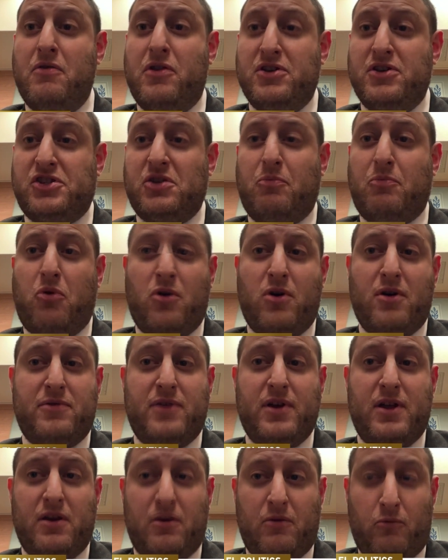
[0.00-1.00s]
The support
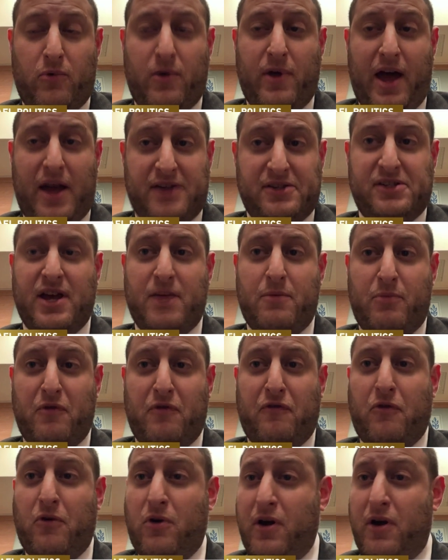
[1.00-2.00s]
that I said
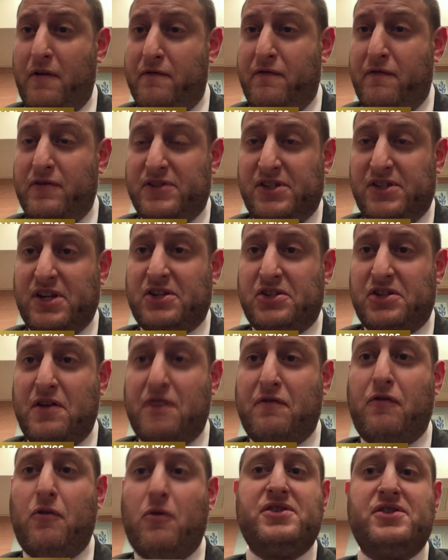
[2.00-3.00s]
before of
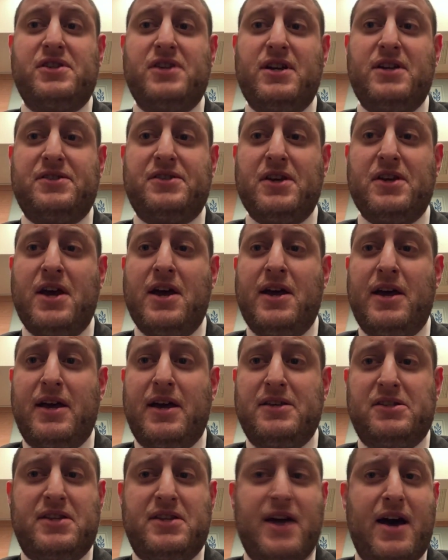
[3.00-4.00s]
sixty-four seats
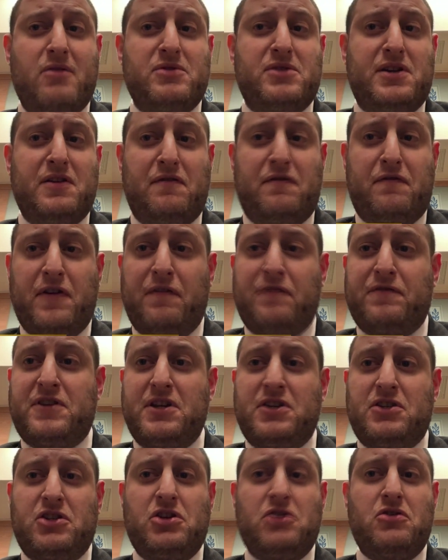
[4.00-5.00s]
is down to
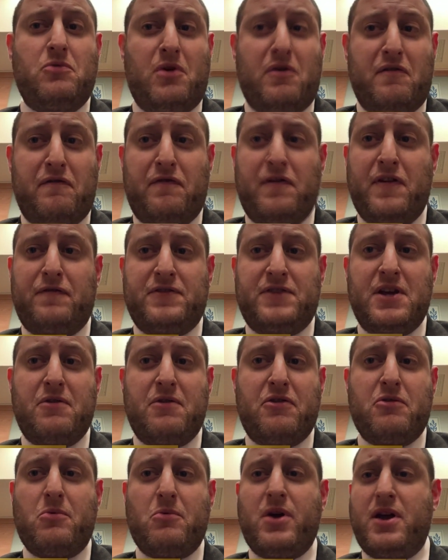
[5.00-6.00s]
fifty-two or
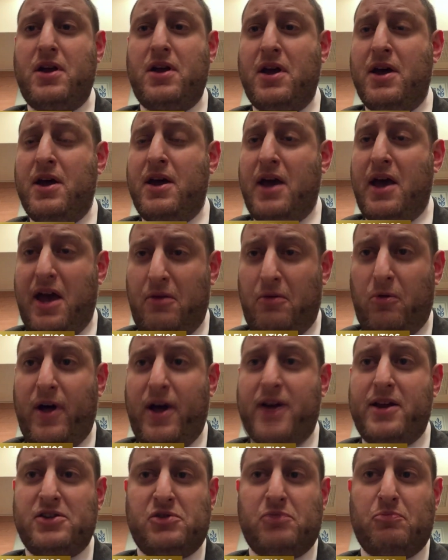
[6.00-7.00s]
fifty-three in
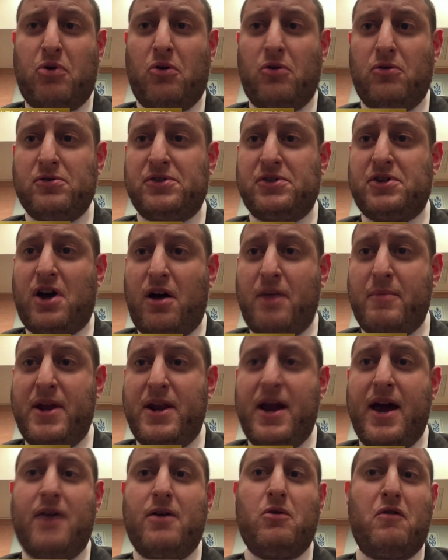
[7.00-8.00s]
latest polls
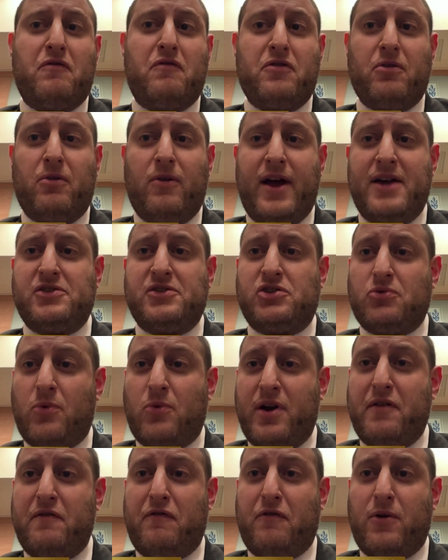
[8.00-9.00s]
coming out over the last
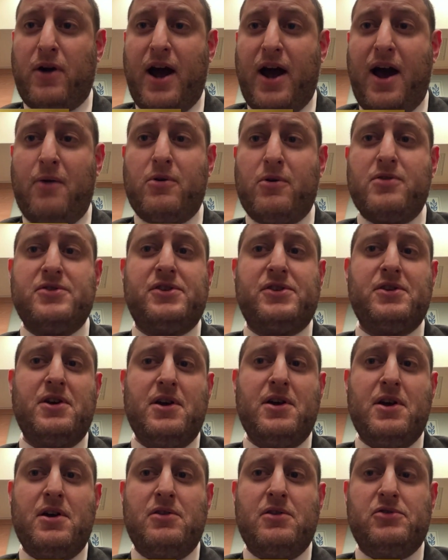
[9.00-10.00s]
twenty-four hours.
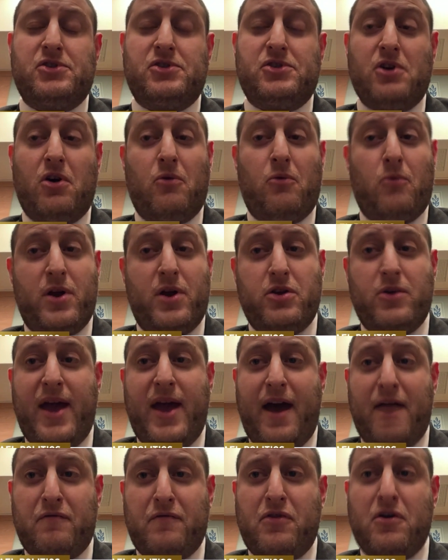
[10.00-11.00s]
So when you
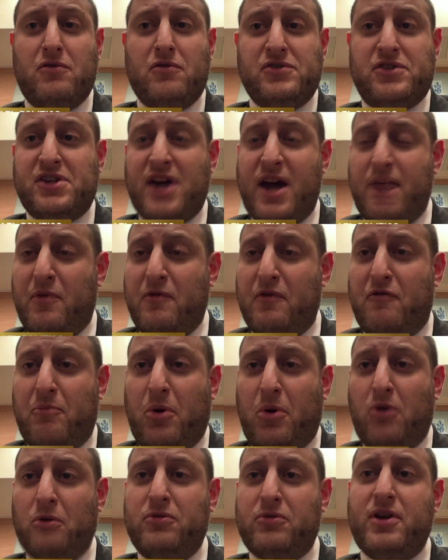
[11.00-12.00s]
have those type of
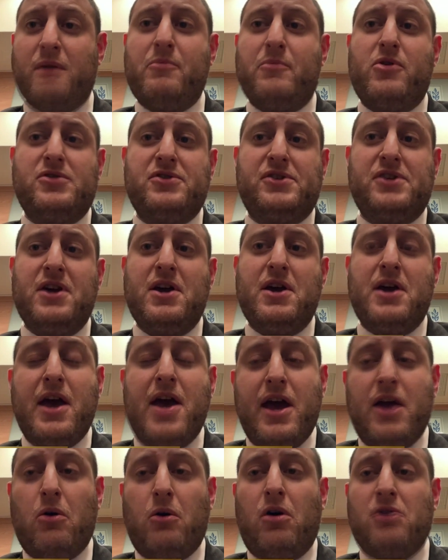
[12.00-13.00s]
poll numbers,
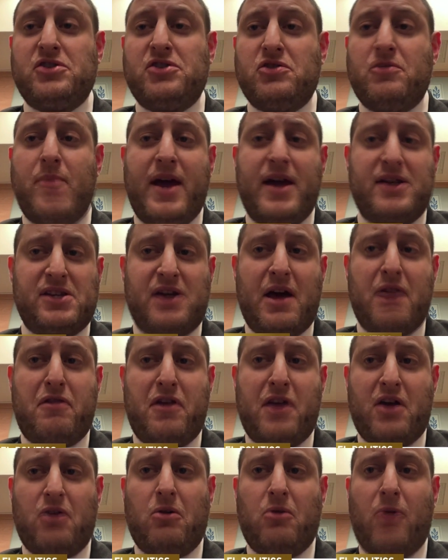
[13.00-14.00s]
it also makes, I
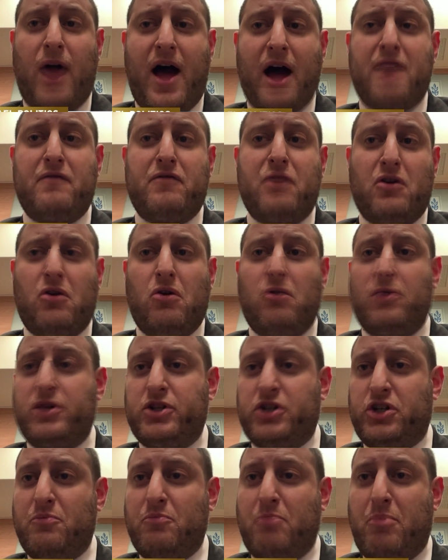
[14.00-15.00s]
think, a lot of the
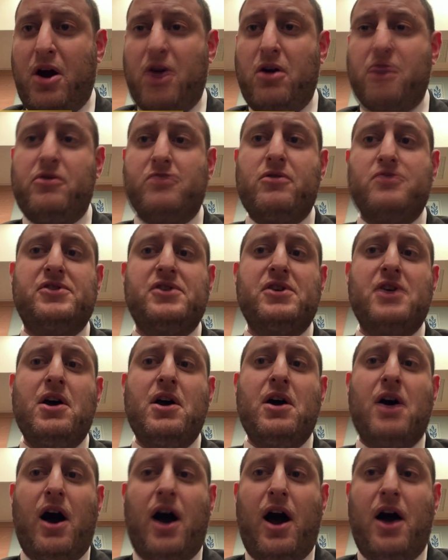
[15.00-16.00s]
coalition partners
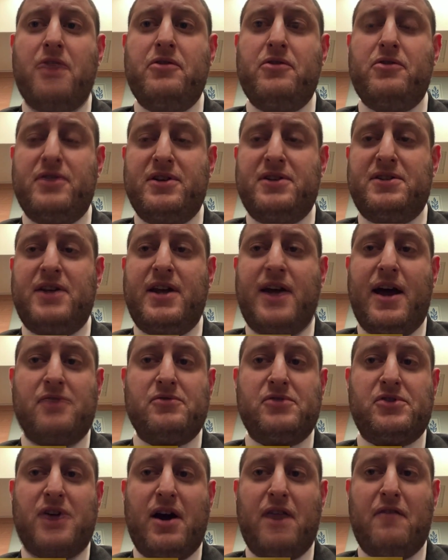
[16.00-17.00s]
under
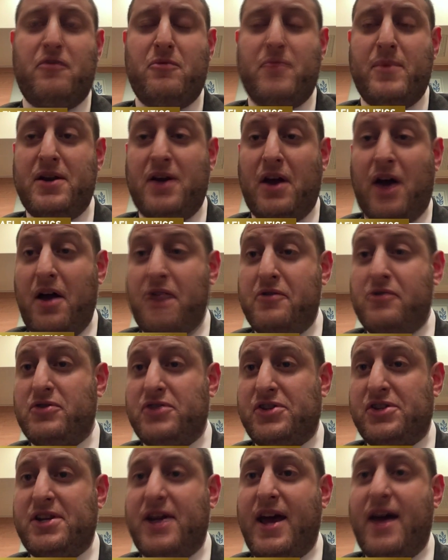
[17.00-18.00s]
Netanyahu's government
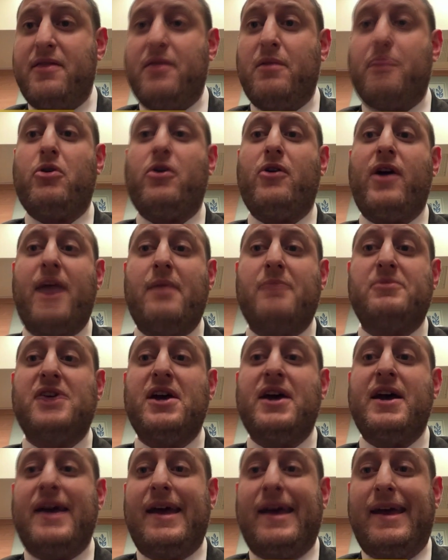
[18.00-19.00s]
understand that perhaps
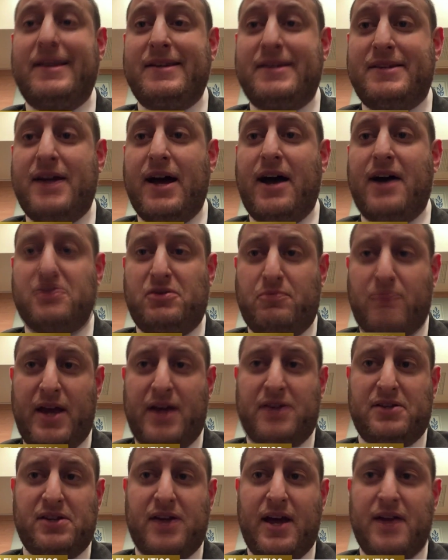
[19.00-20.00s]
it does
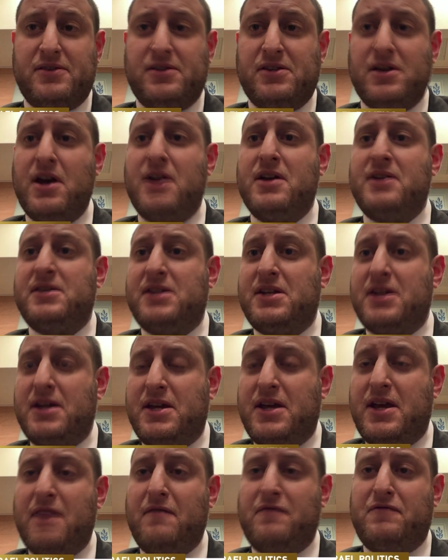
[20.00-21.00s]
make sense to
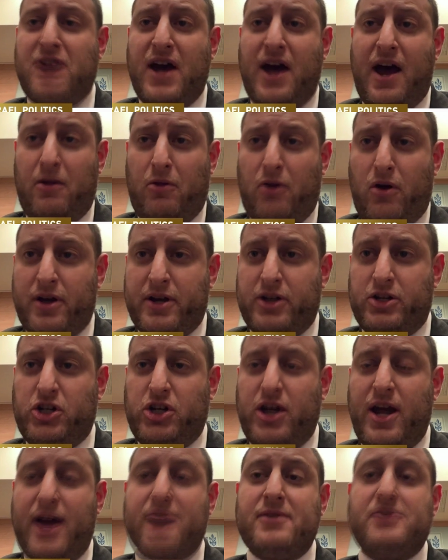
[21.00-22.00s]
give dialogue a
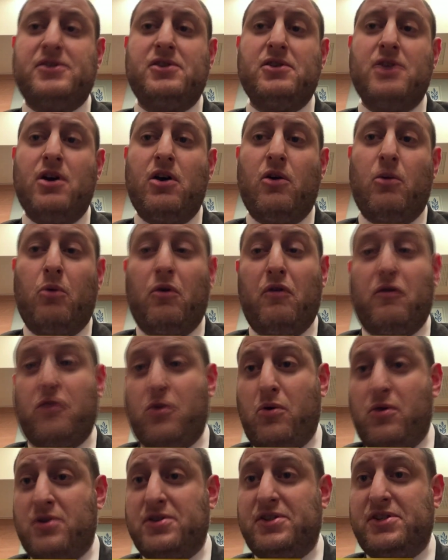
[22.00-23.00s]
chance. We'll,
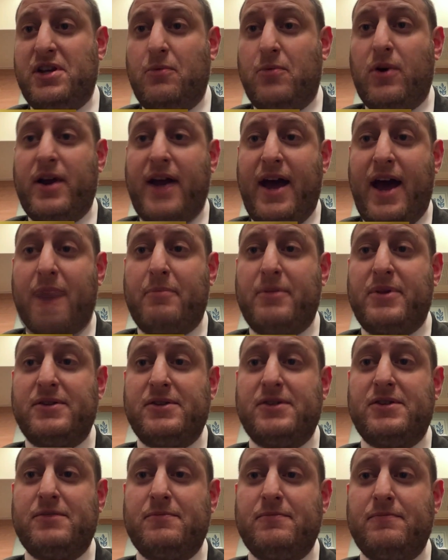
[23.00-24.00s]
of course, see what
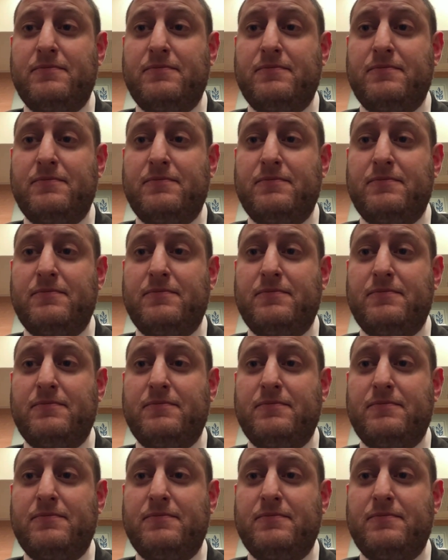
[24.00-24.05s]
happens.